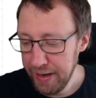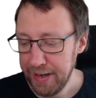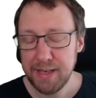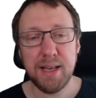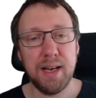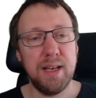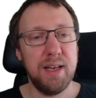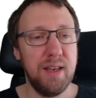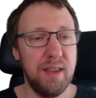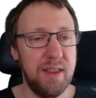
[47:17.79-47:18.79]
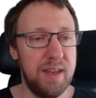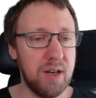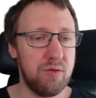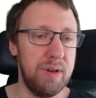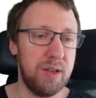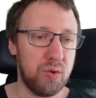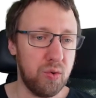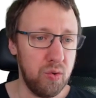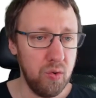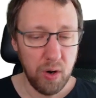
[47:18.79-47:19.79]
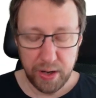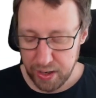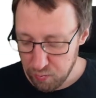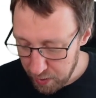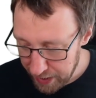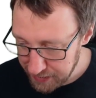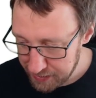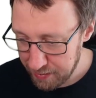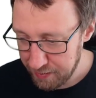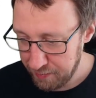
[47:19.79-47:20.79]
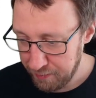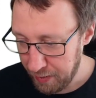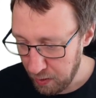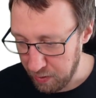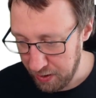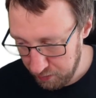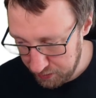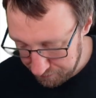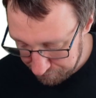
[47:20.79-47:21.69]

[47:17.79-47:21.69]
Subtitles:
is a degree 2 erased variable node.